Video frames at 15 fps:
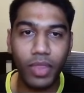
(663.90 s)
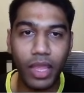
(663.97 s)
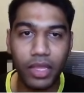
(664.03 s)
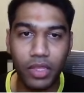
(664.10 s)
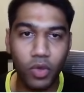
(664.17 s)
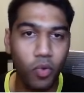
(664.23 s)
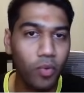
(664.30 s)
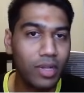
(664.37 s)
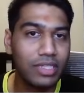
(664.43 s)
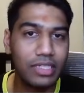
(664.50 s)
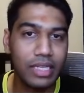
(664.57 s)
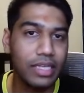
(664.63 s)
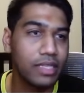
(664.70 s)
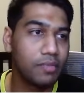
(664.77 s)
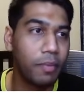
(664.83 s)
you will see
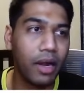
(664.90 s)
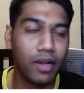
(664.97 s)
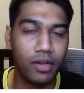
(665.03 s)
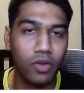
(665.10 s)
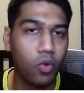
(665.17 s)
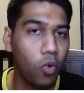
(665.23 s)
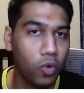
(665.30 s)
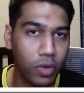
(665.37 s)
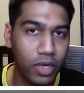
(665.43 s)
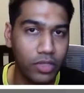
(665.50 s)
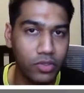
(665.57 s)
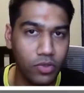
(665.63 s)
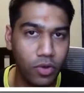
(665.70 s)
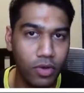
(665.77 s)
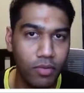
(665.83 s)
this button, go to
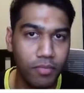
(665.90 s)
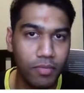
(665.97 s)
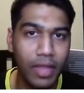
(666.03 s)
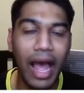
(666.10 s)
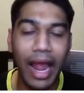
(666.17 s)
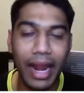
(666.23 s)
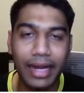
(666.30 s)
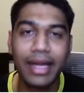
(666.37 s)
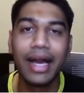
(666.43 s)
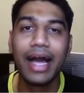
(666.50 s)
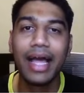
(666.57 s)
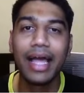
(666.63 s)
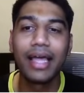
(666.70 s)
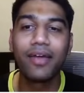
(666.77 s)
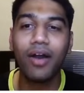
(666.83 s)
console. And
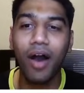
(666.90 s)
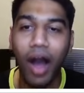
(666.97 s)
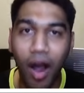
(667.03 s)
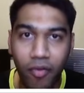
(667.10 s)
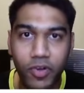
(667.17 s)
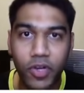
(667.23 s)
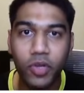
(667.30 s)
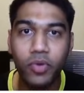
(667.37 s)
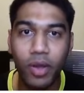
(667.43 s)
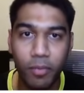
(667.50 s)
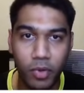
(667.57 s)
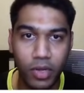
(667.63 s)
after you come to